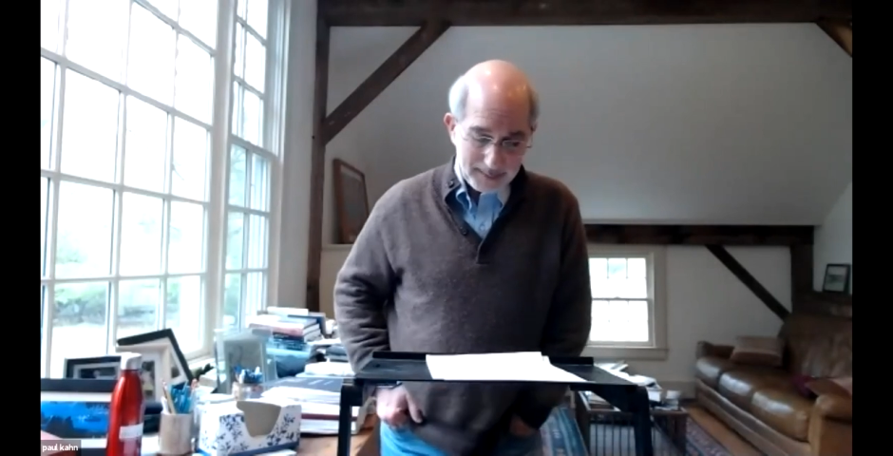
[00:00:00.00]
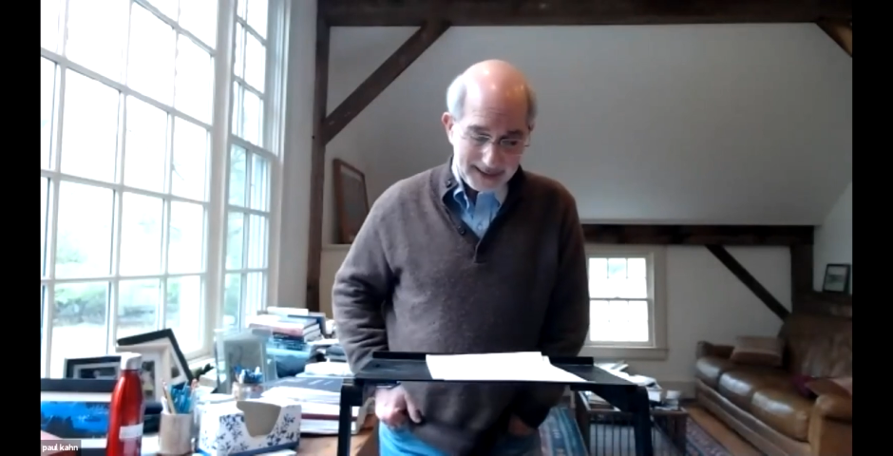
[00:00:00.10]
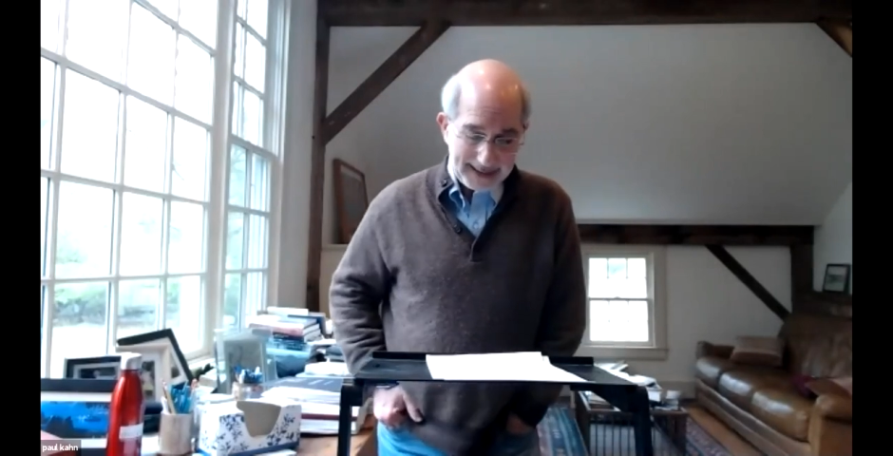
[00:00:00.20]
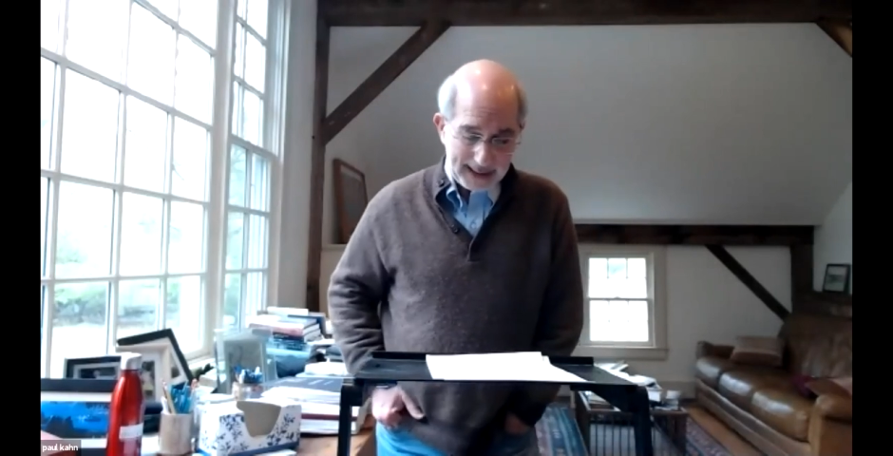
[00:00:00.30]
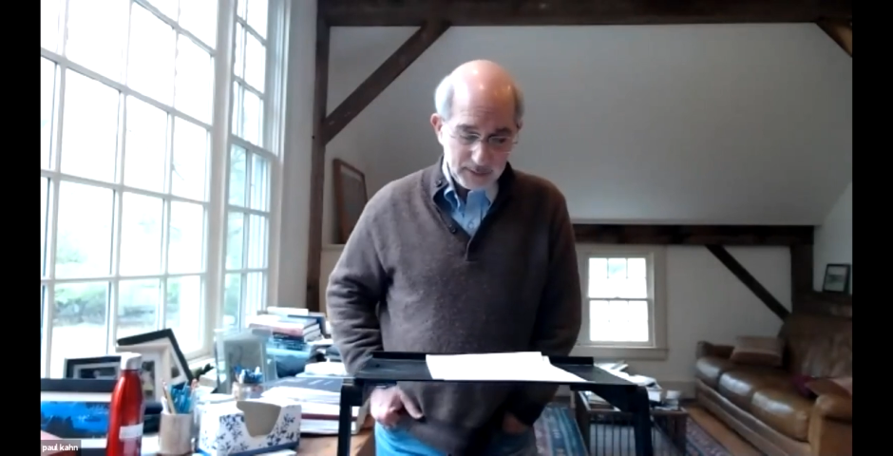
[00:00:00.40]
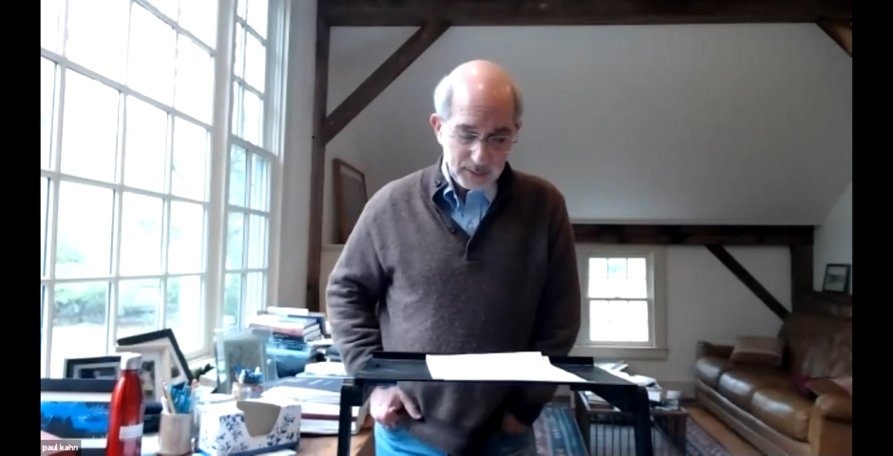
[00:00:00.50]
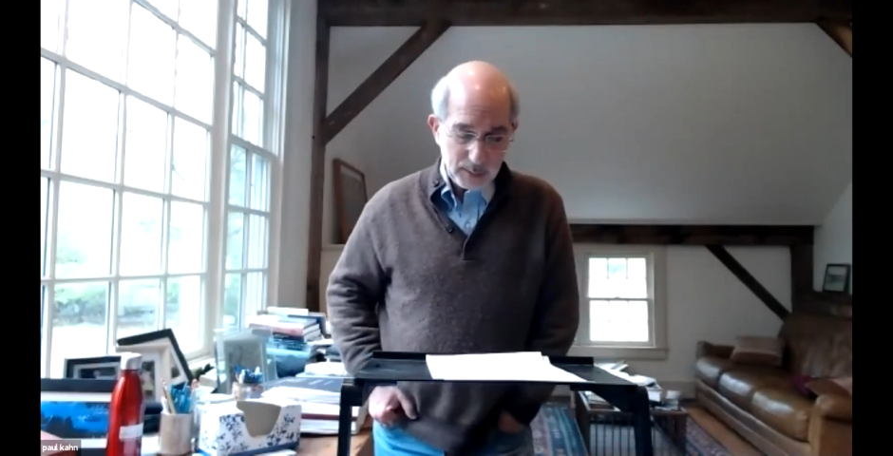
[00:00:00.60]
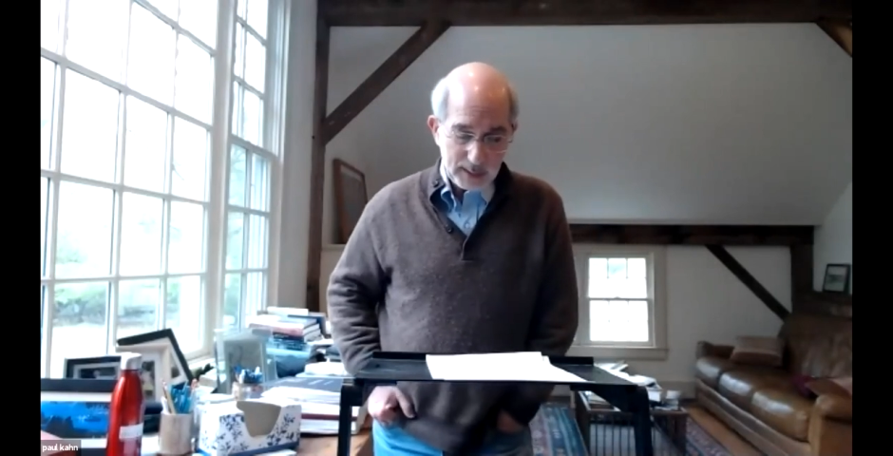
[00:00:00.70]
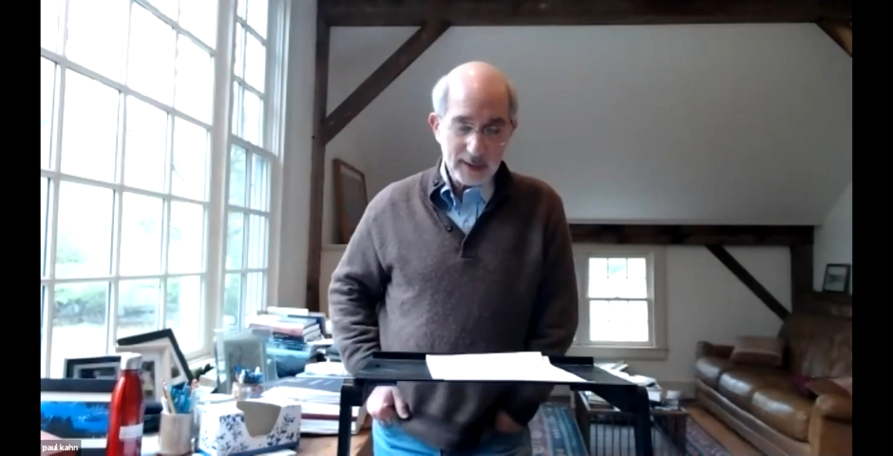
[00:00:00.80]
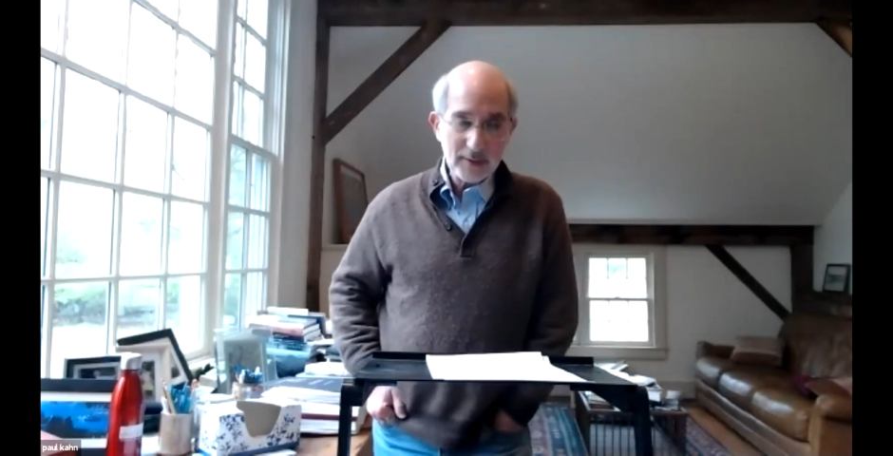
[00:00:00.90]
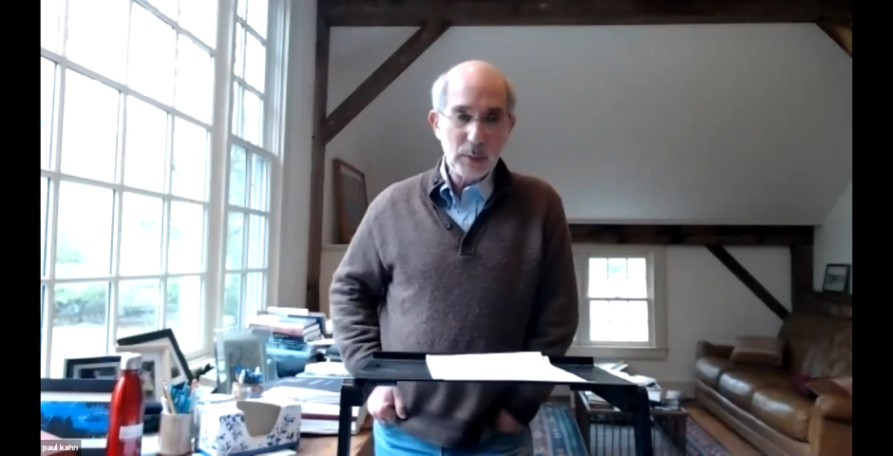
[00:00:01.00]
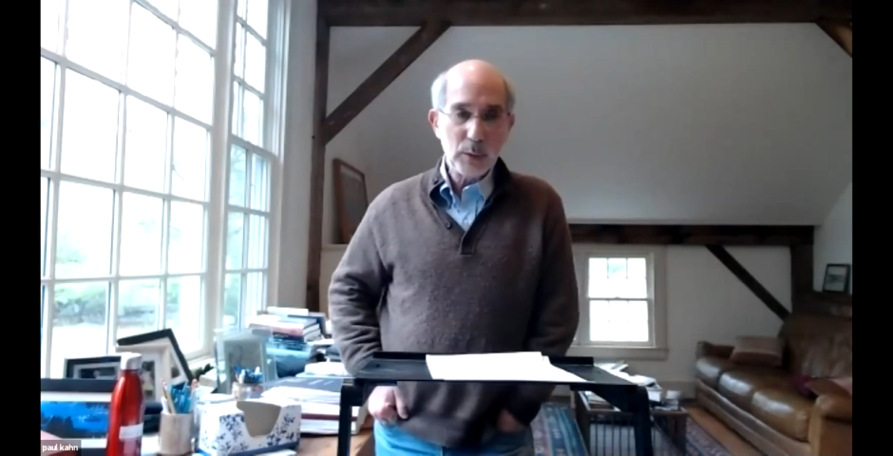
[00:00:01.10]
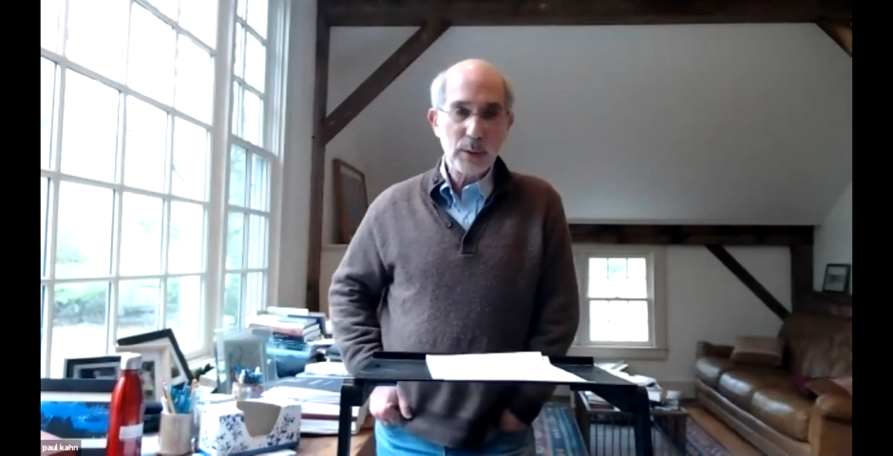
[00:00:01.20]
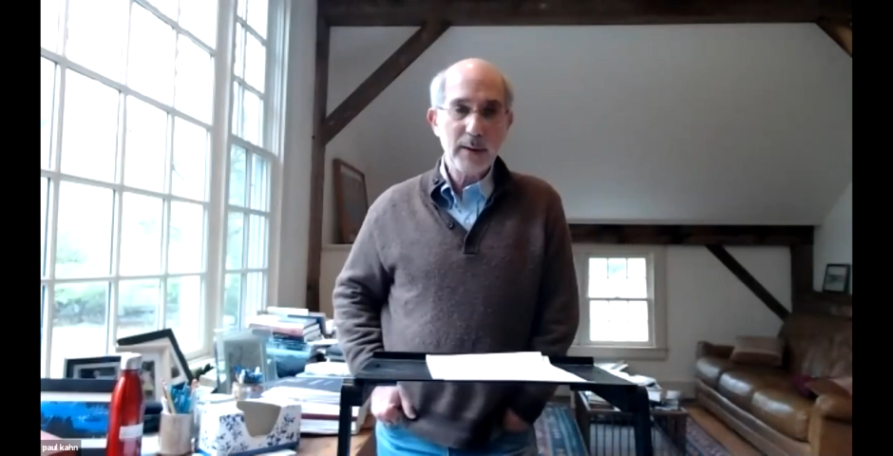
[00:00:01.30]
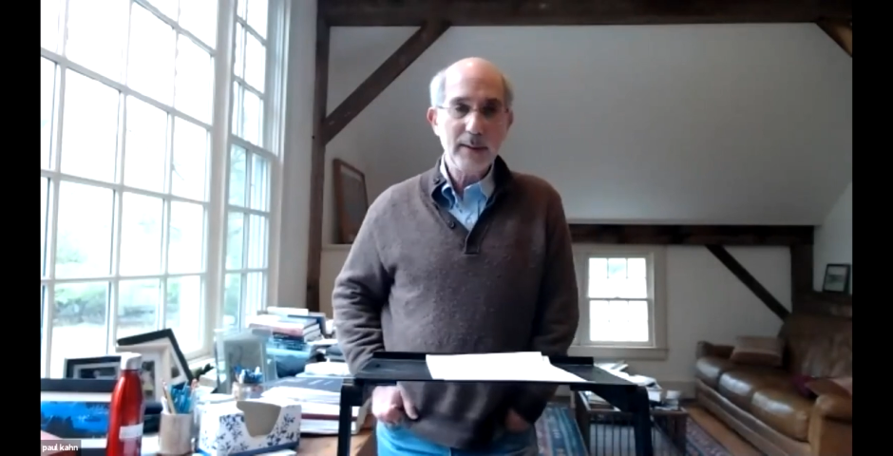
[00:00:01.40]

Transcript: but care requires more